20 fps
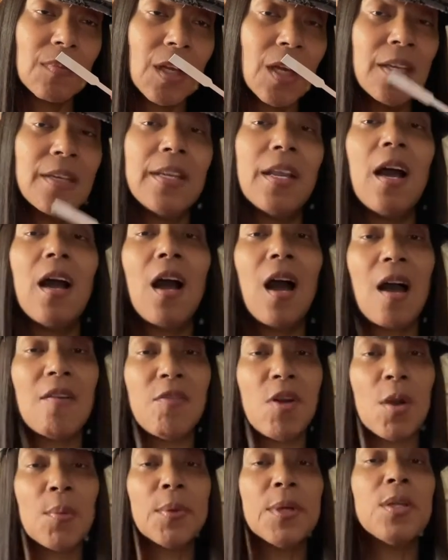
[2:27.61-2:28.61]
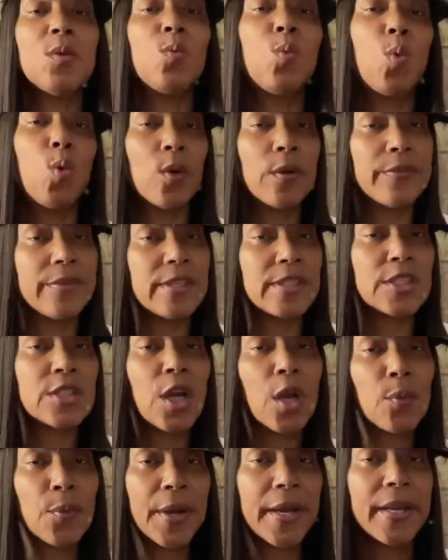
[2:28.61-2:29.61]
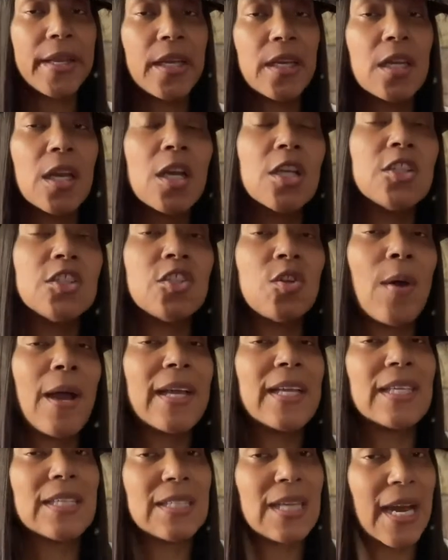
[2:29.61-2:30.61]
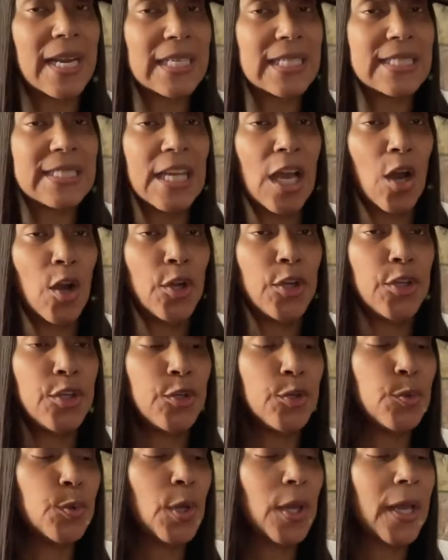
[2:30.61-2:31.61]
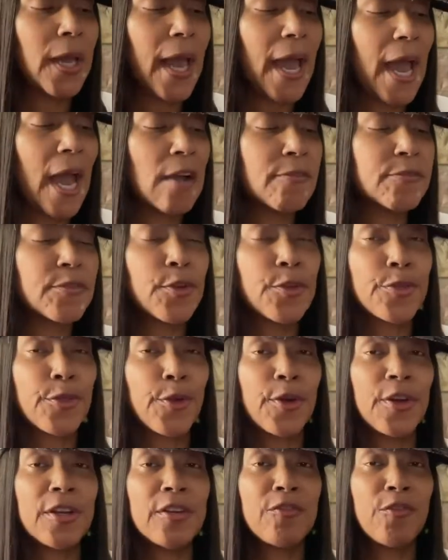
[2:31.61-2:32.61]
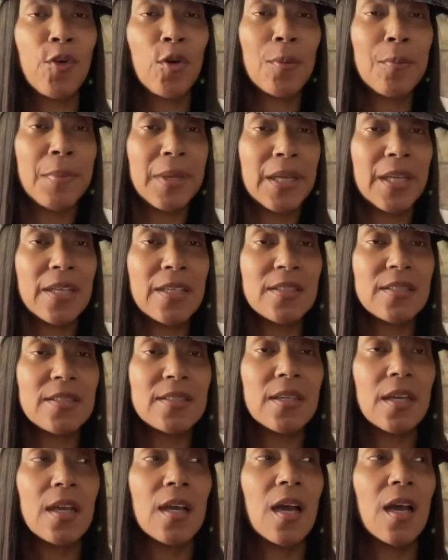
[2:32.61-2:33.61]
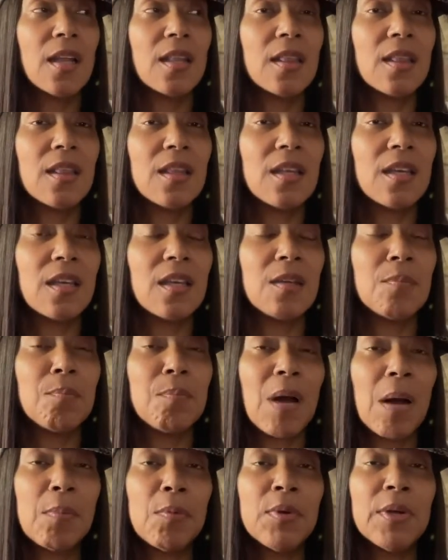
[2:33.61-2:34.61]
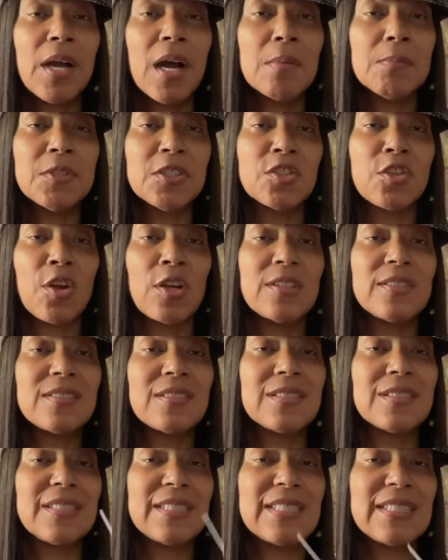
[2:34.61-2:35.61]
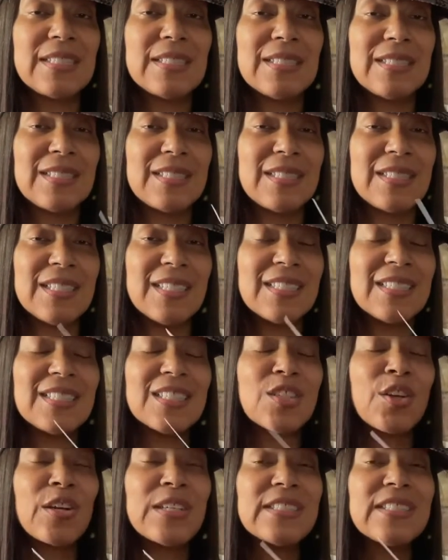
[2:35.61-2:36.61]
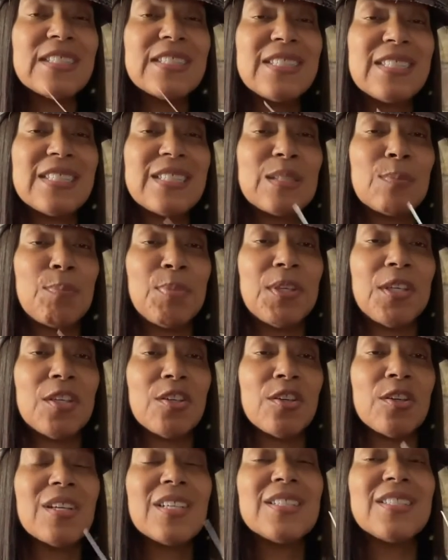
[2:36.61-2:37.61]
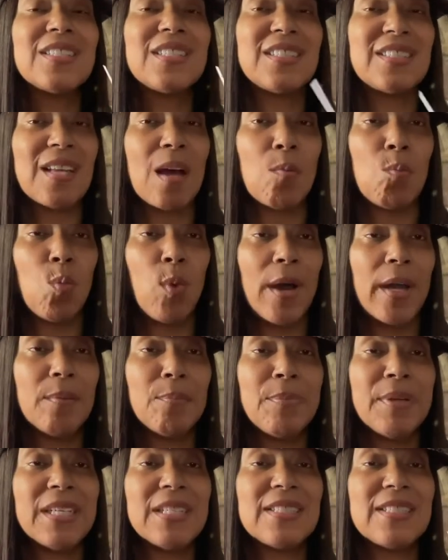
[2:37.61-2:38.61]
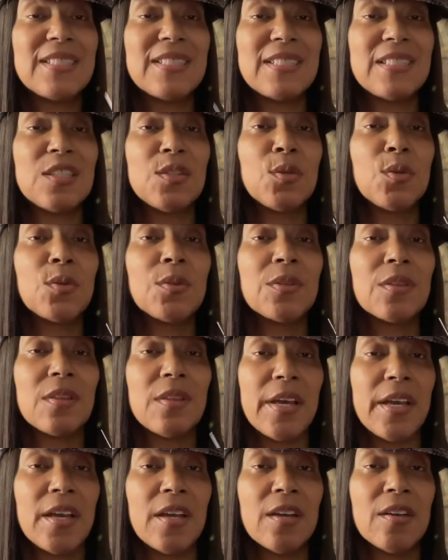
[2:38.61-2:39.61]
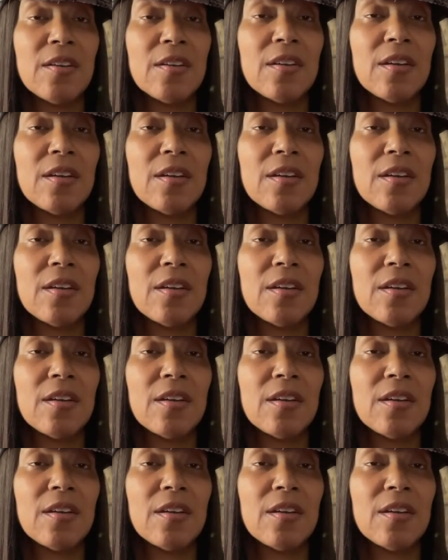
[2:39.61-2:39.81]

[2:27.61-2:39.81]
Now, I've already worn this already, so I can kind of tell you after 30 to 4 minutes, the bubblegum starts to disappear somewhat, but it's still there.